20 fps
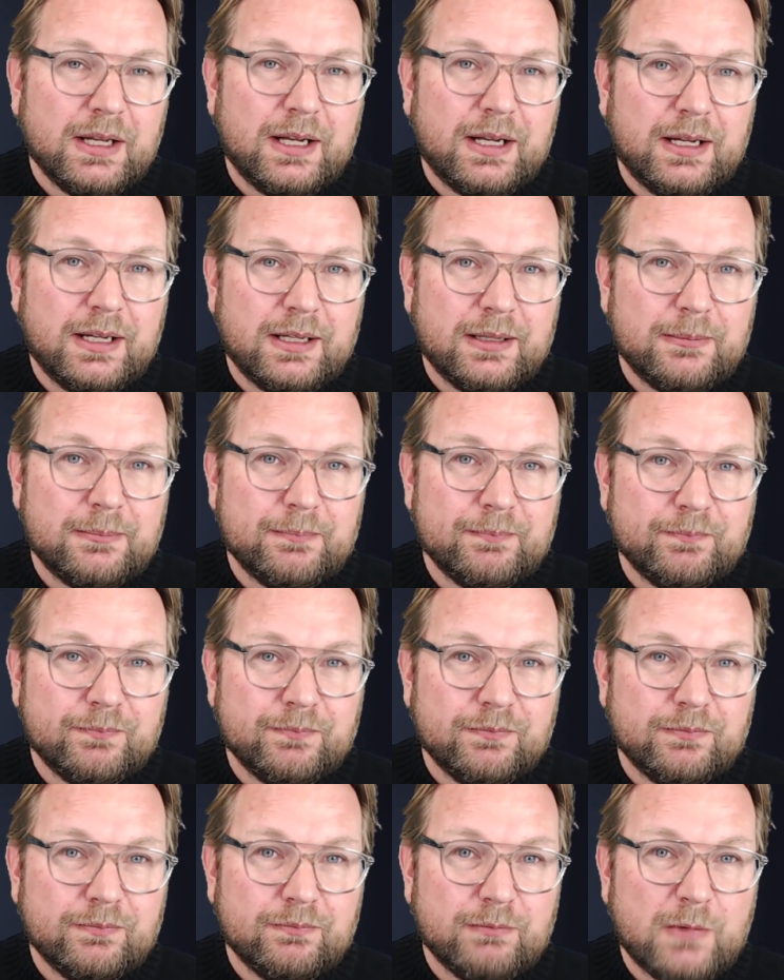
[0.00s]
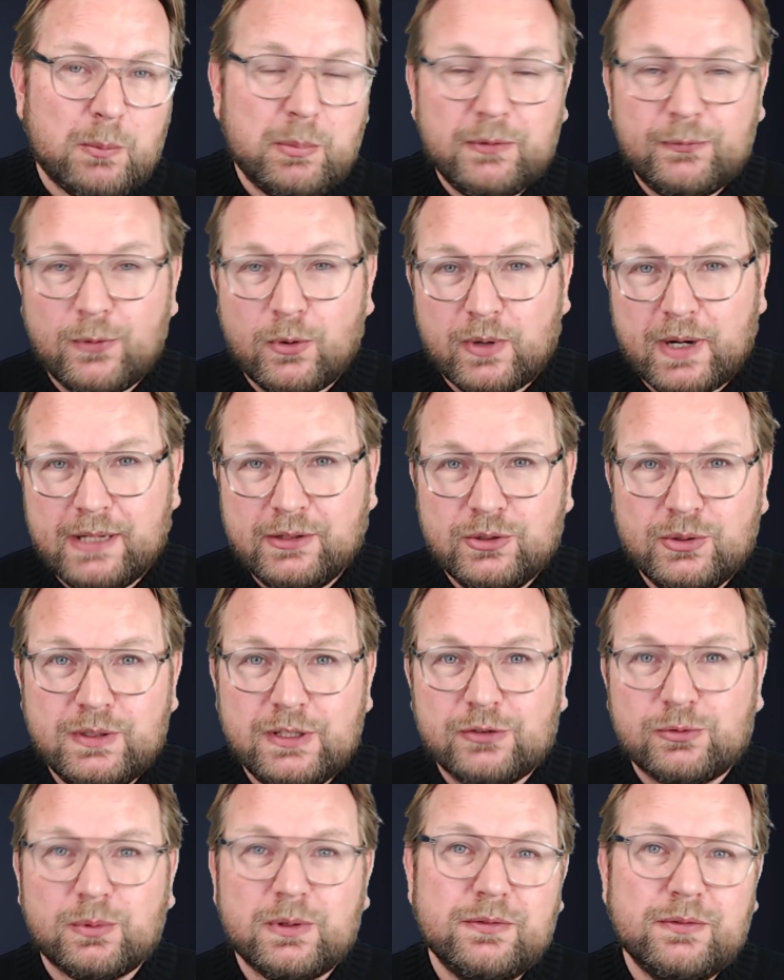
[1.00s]
But before I do
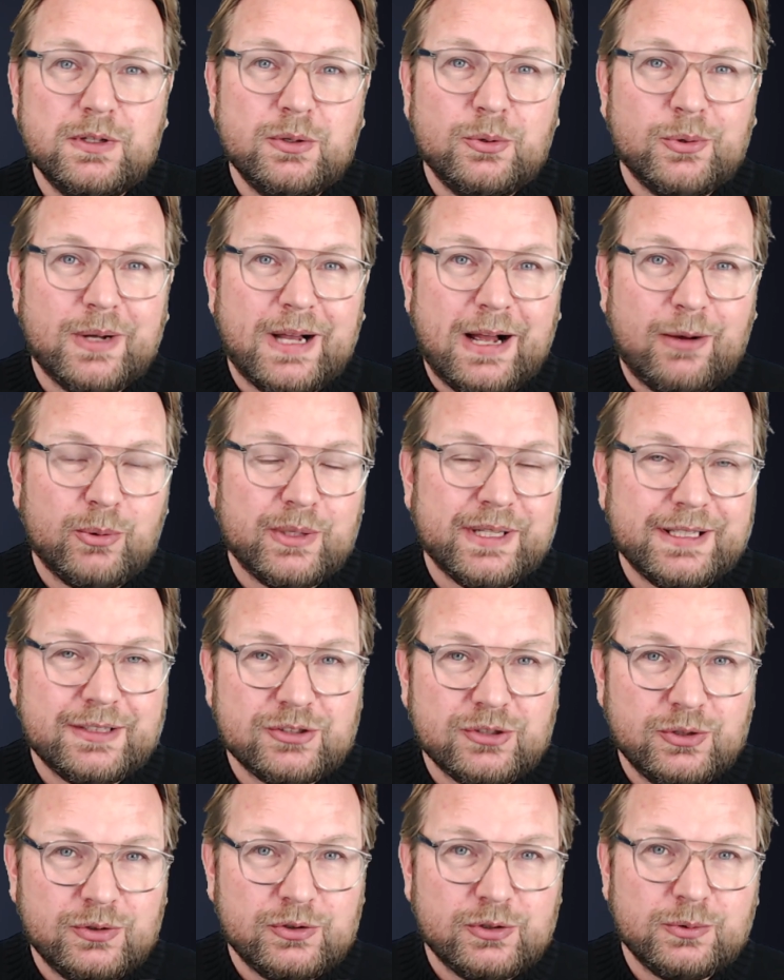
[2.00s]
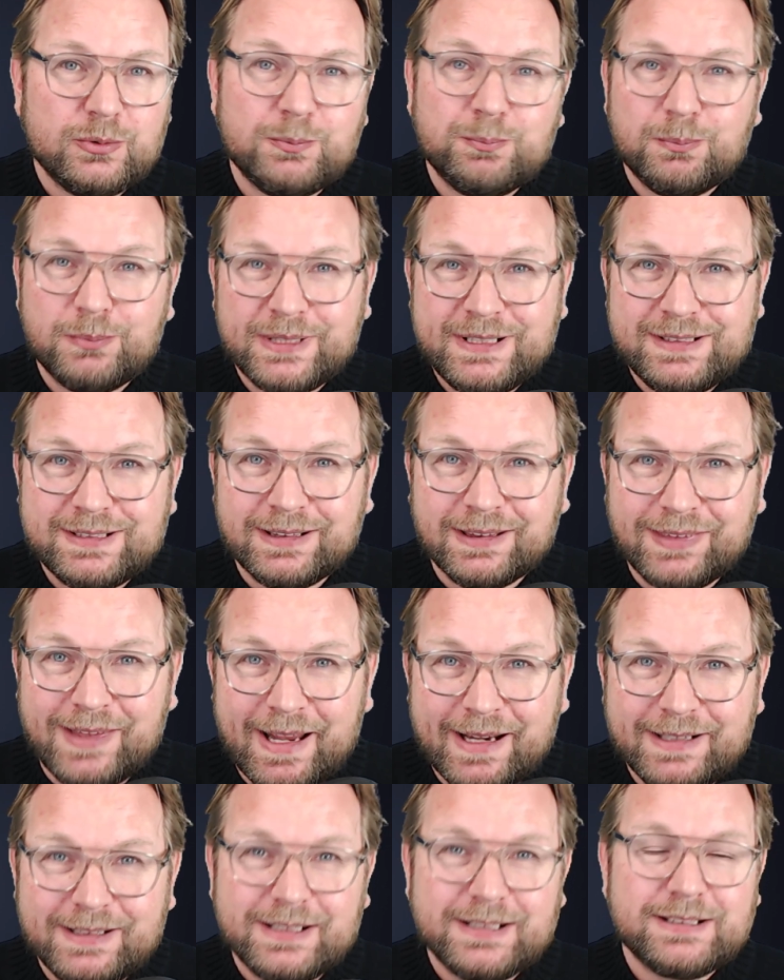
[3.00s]
this review, I want to ask you to please
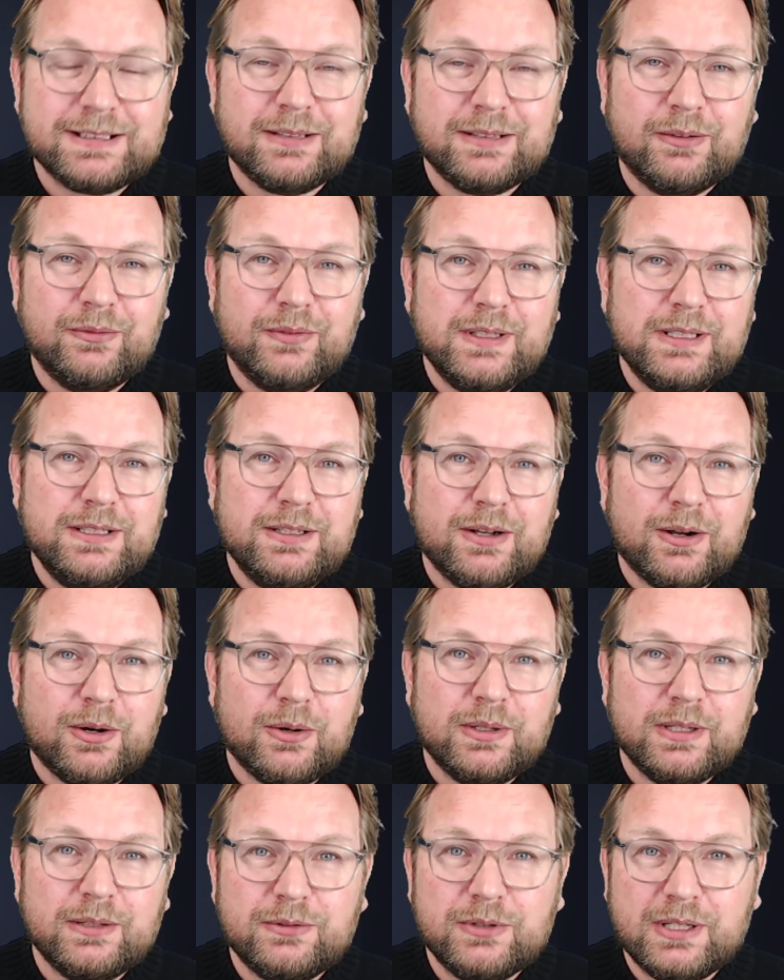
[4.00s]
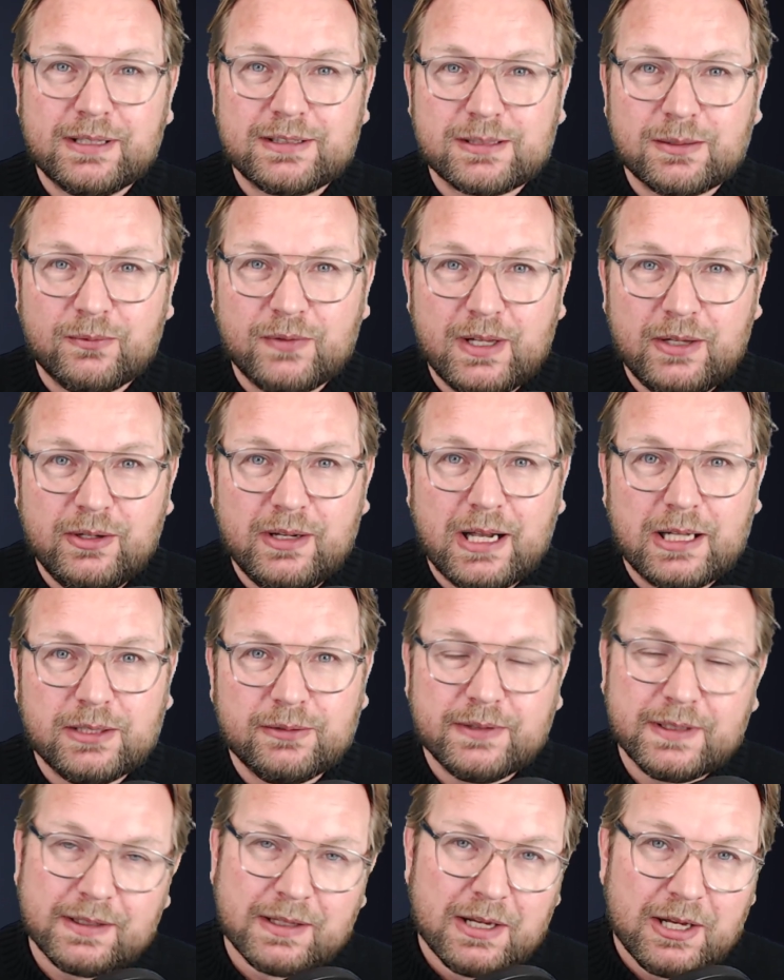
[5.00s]
like this video if you got some value out
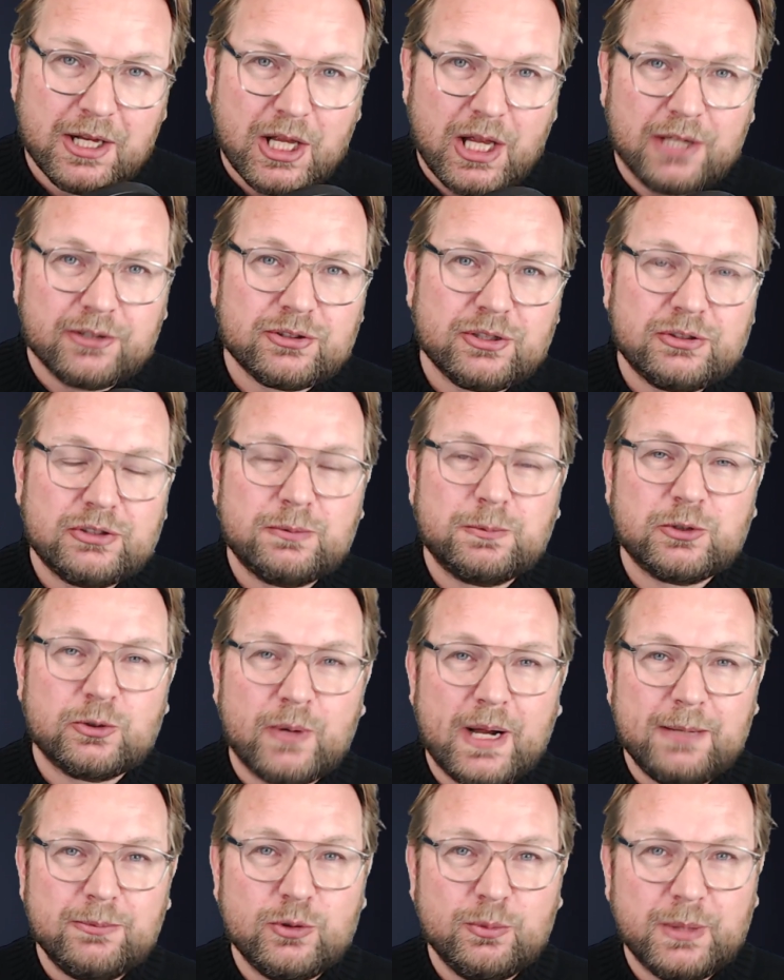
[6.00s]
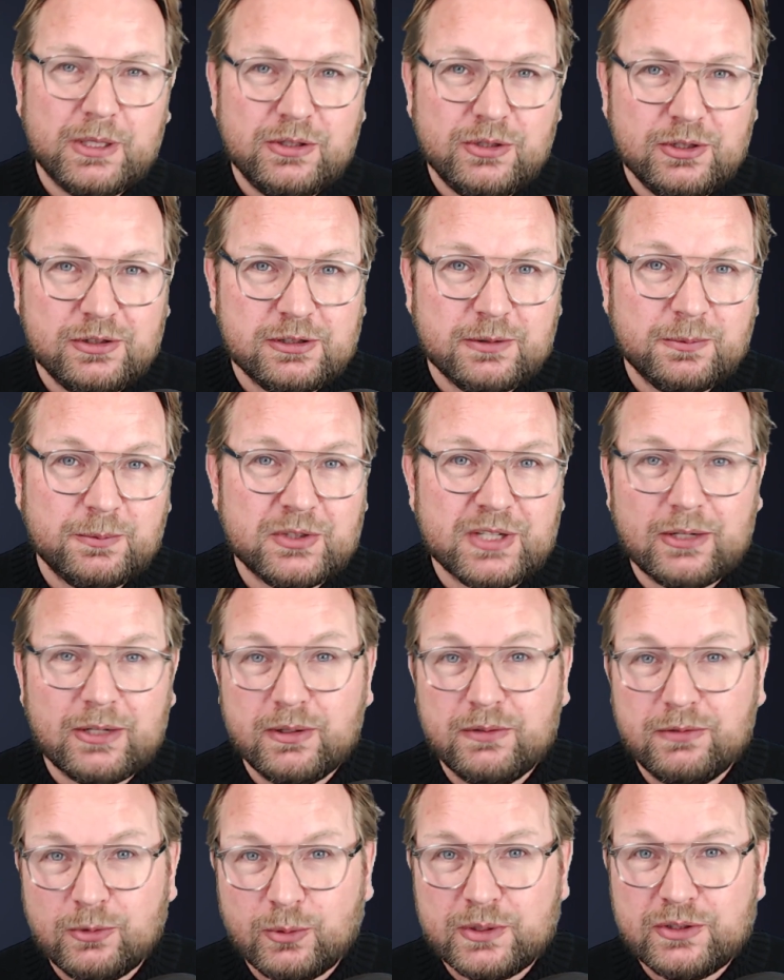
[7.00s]
of it. Also subscribe to my YouTube channel
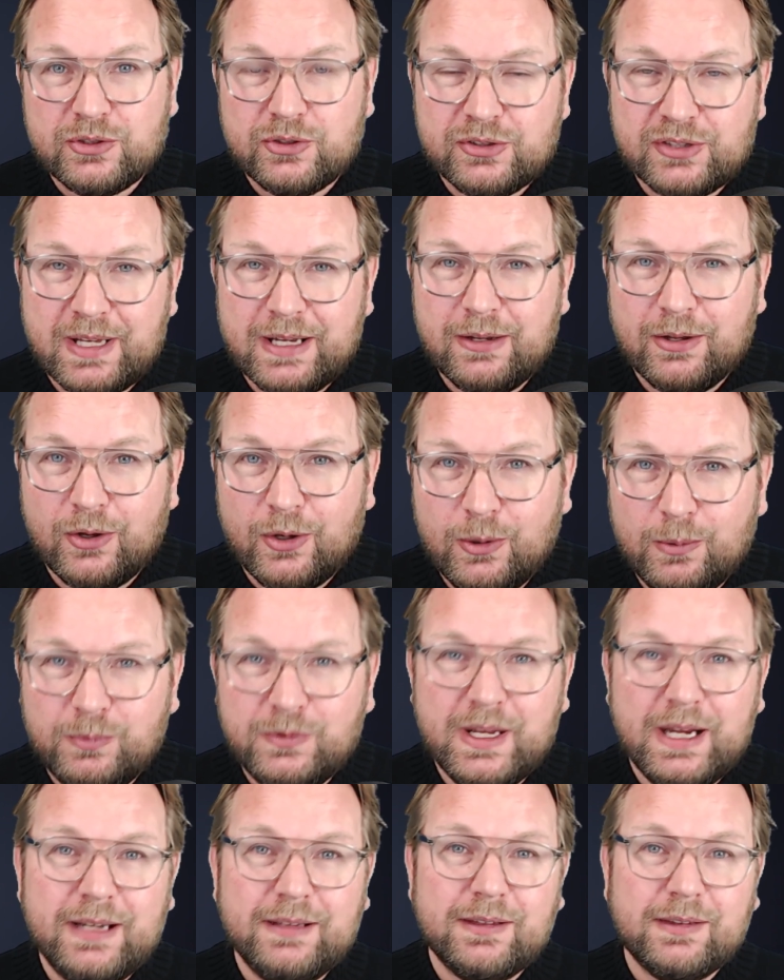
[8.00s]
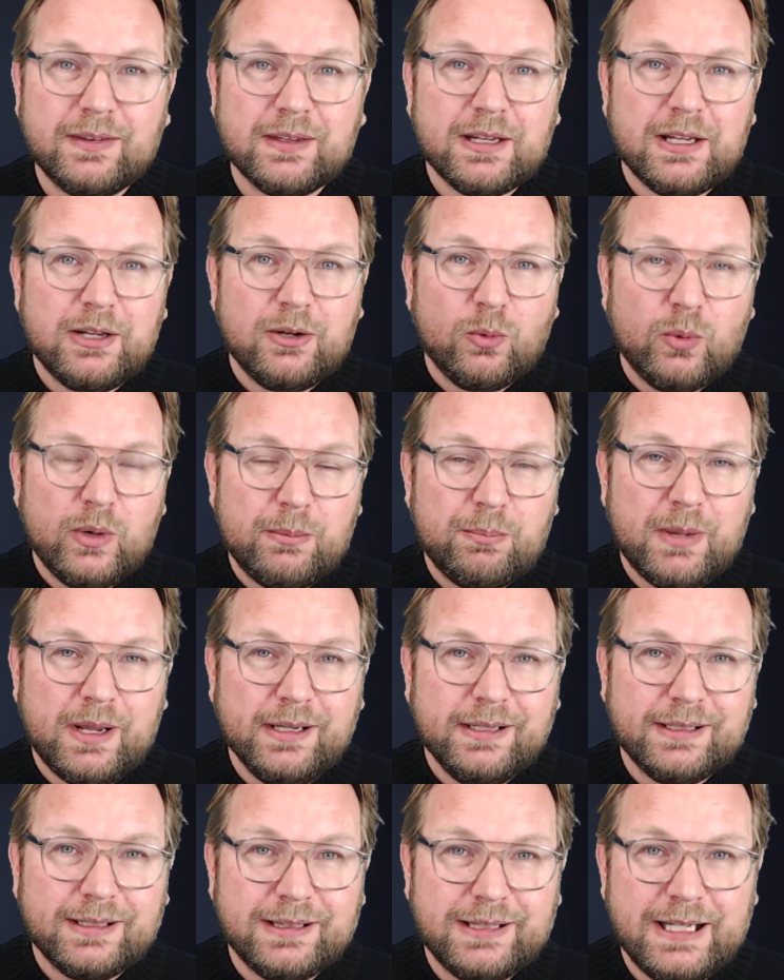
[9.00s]
if you want to stay updated with
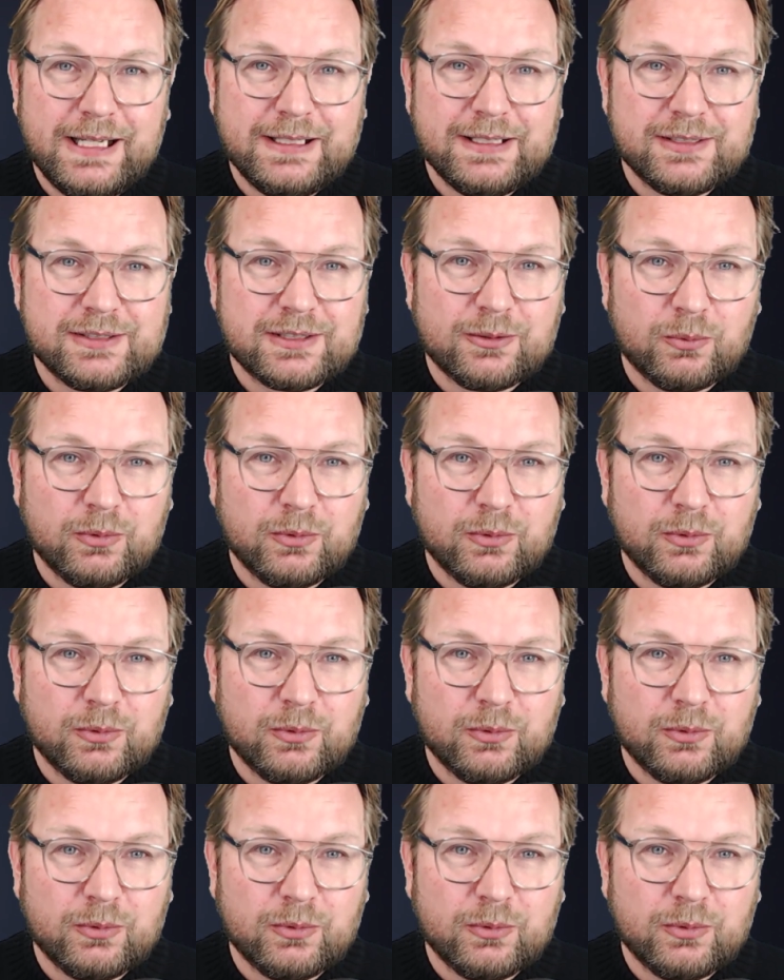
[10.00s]
my latest